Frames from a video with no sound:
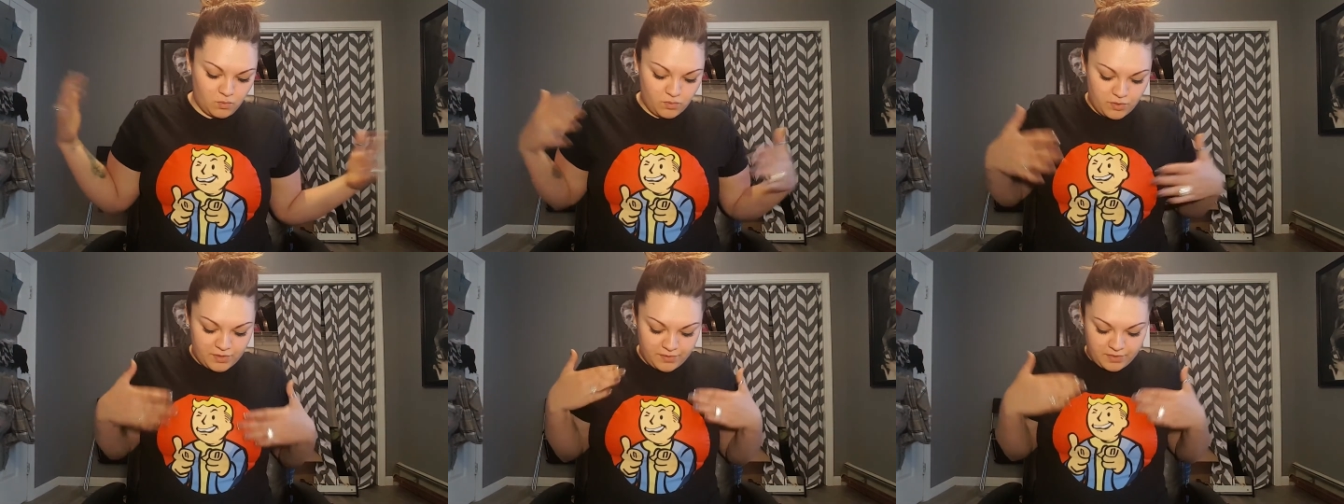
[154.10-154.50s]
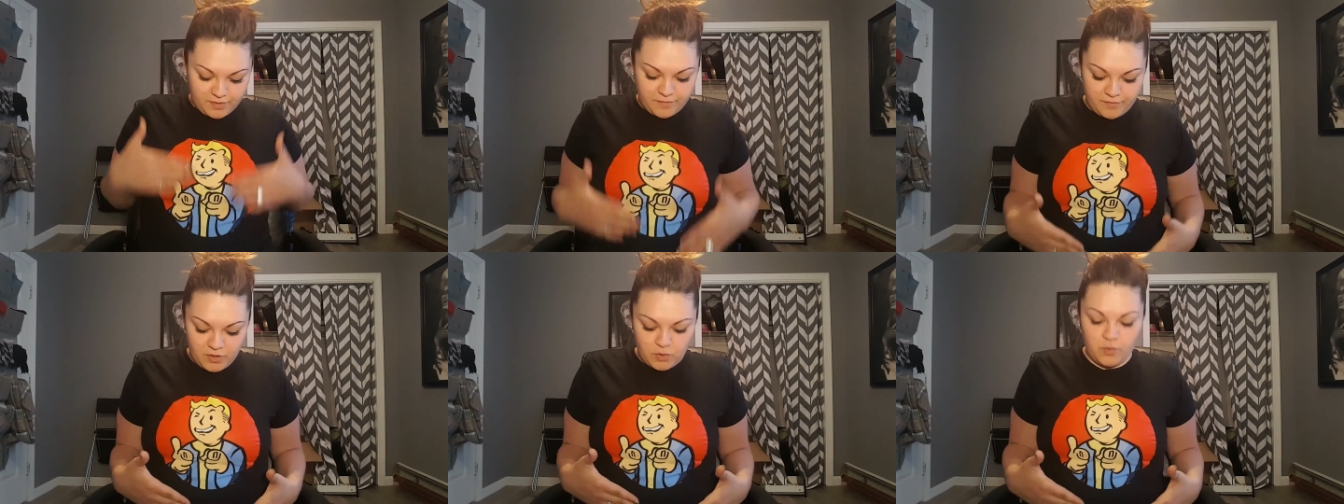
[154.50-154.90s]

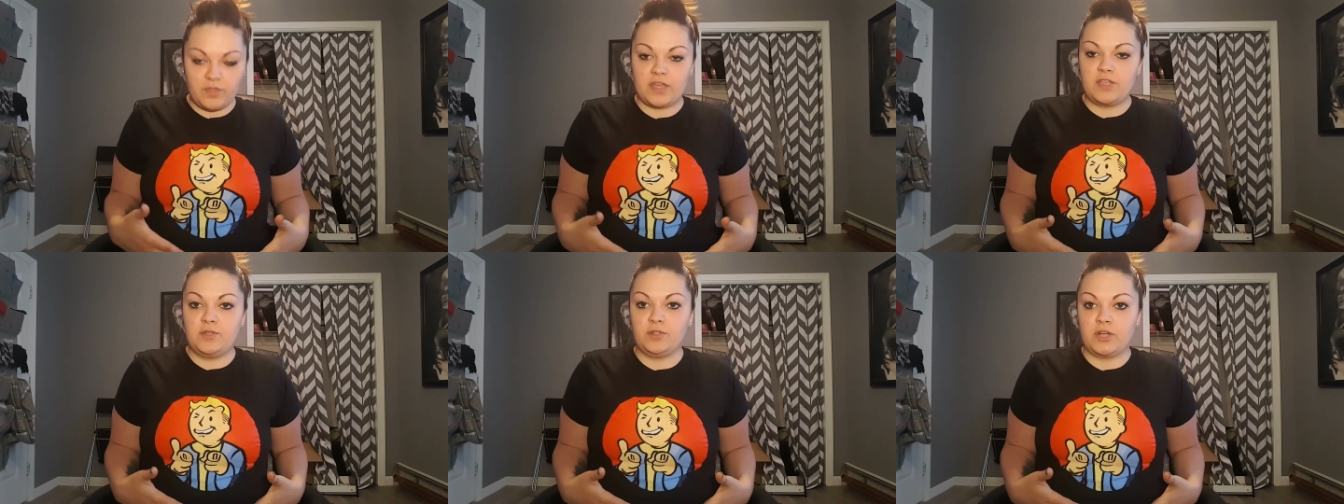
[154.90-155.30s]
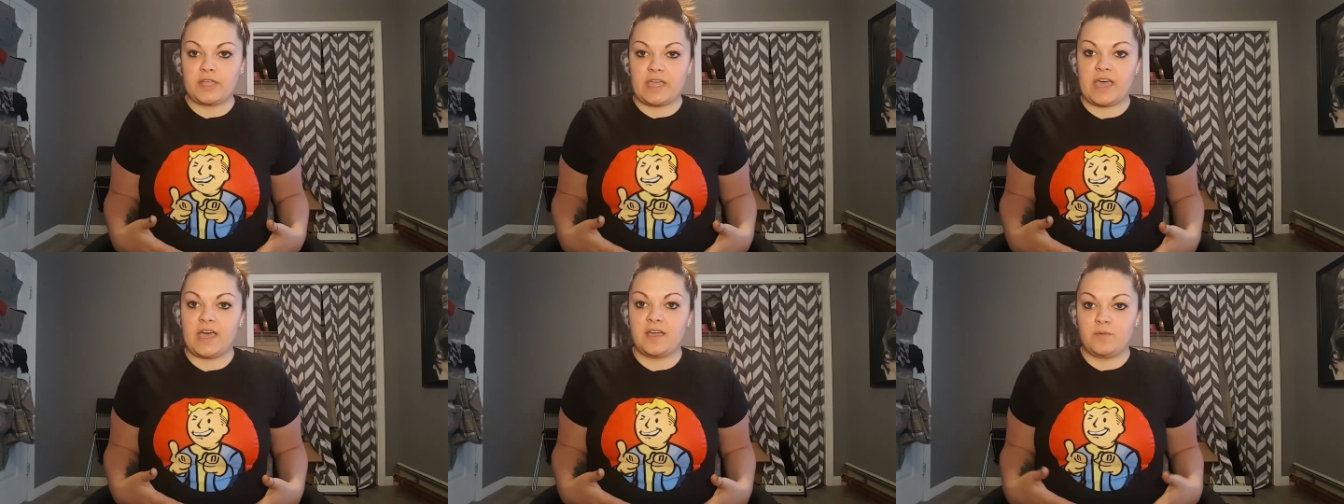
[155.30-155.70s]
the view that you
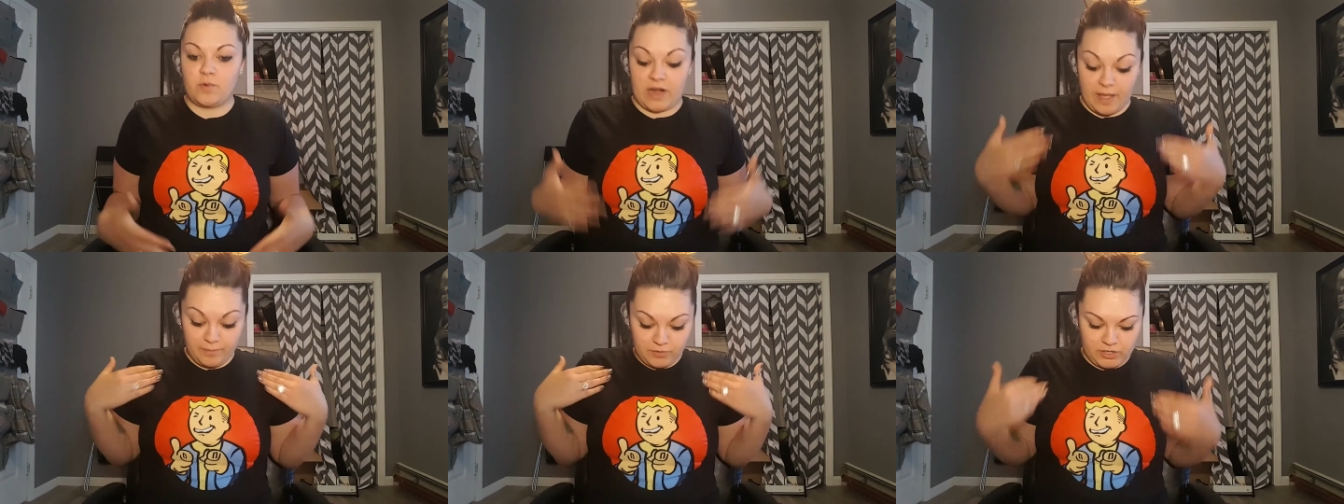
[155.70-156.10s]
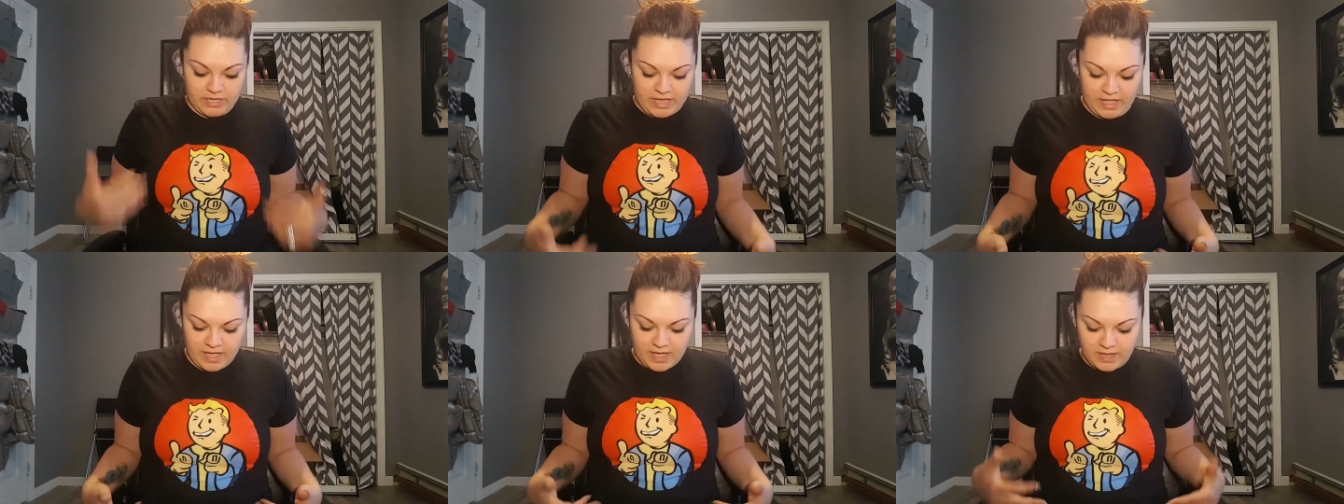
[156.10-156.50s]
look at. What I'm
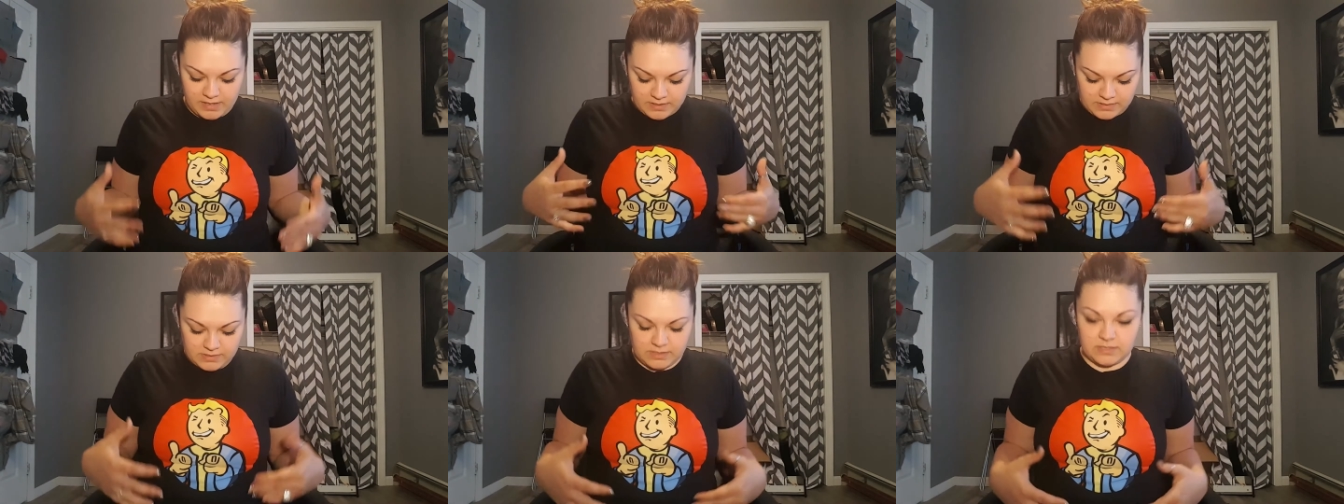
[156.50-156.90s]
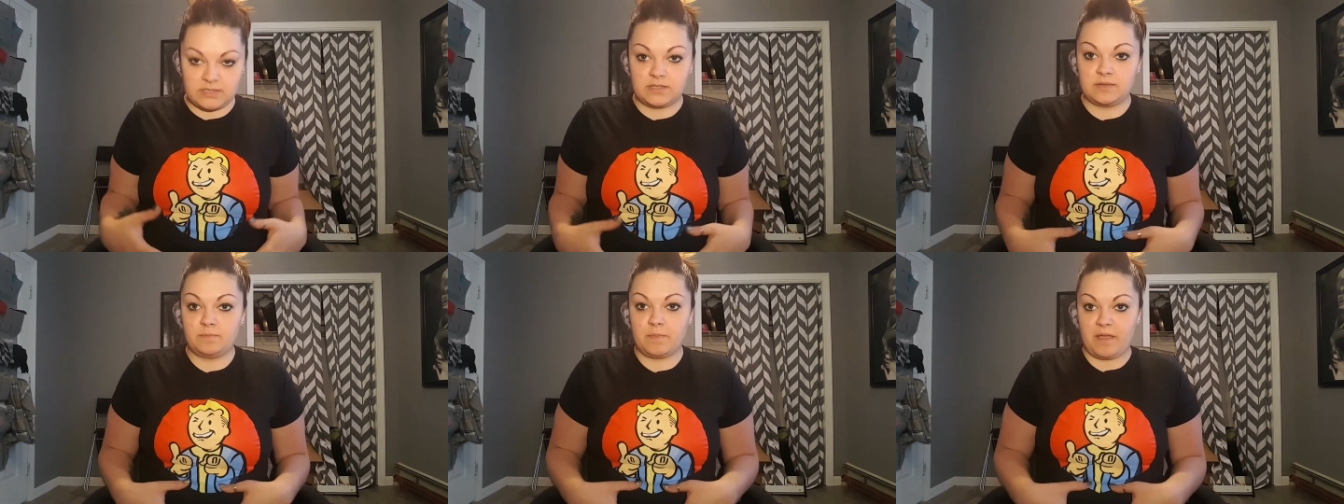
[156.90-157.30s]
looking at
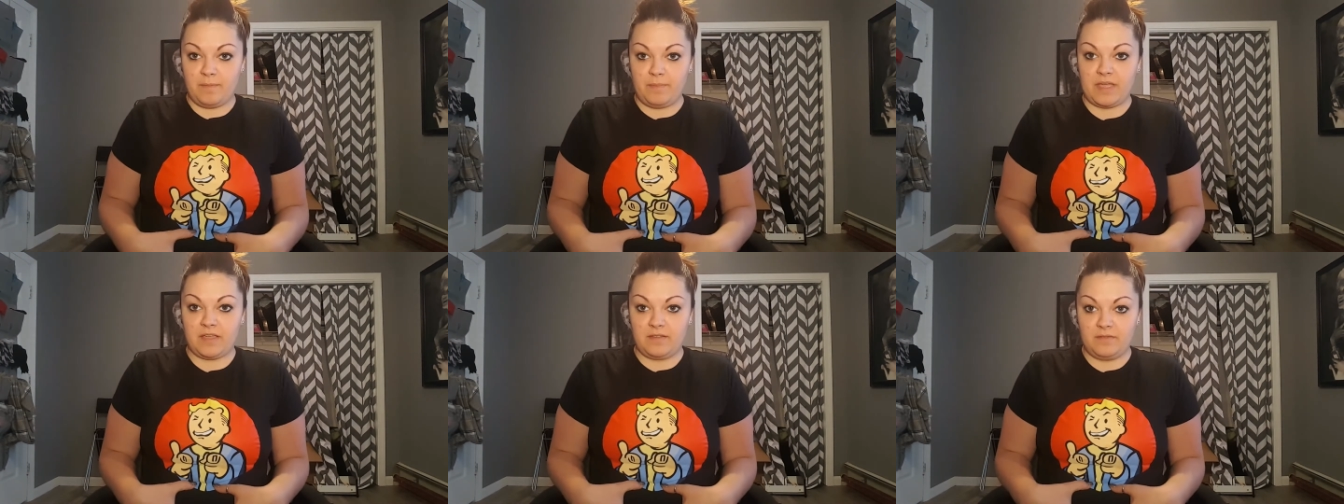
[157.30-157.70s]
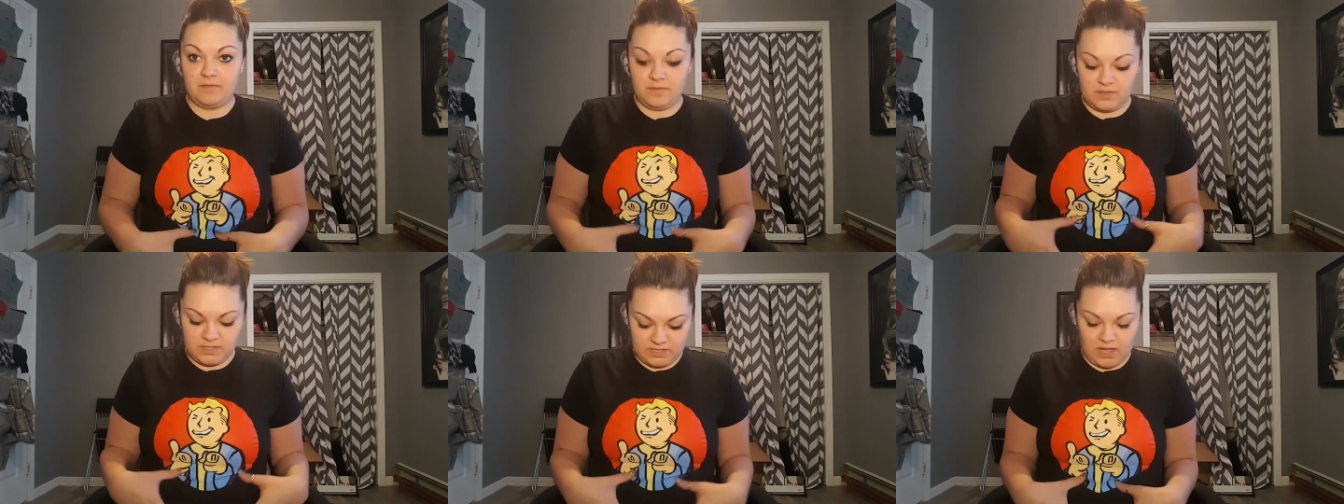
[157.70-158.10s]
is my big
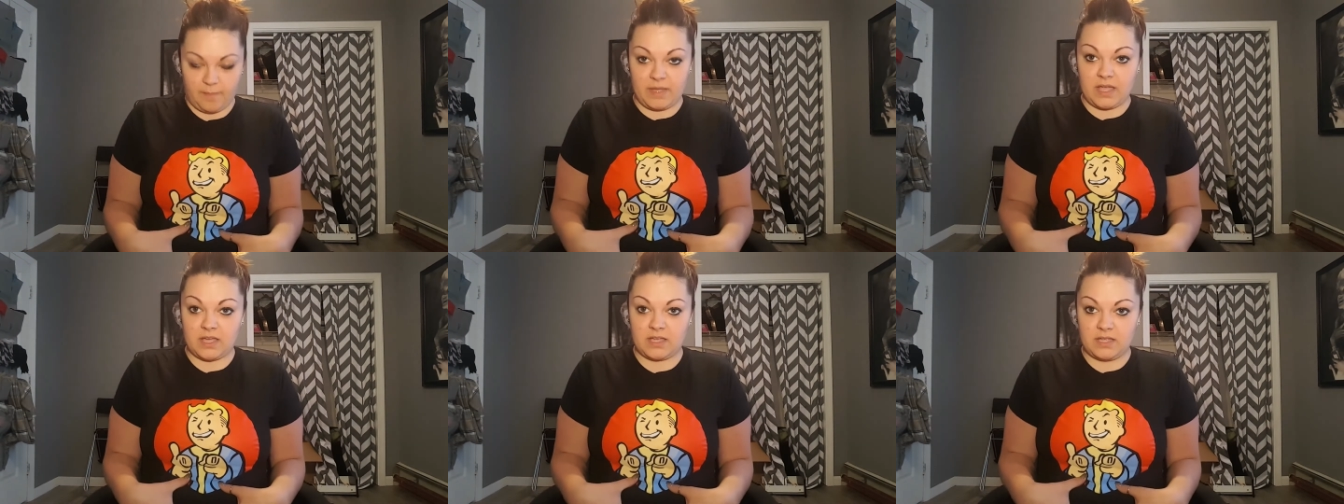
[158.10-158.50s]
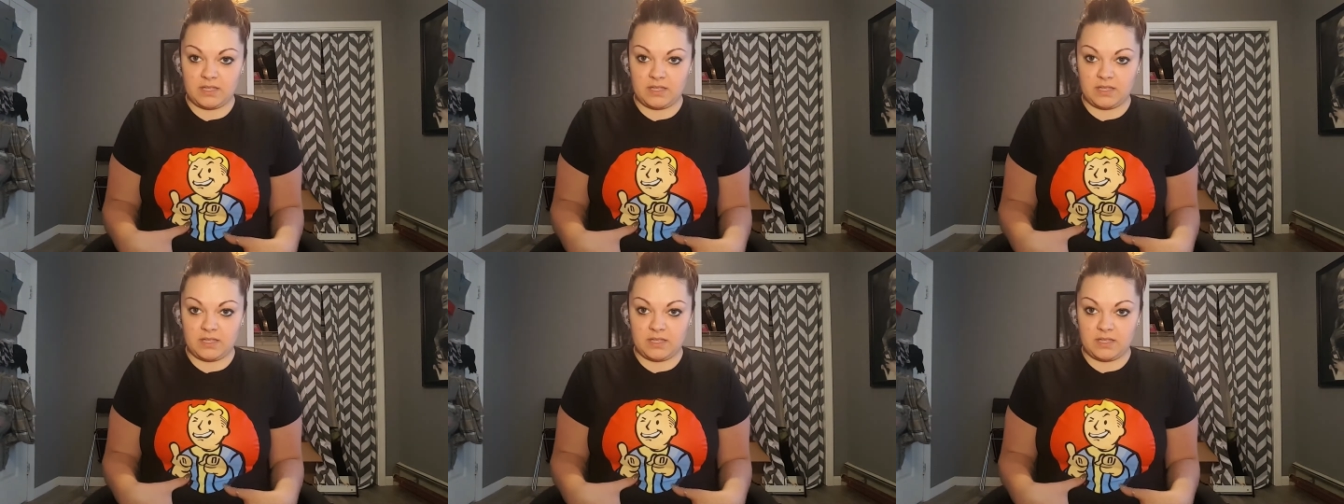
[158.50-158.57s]
stomach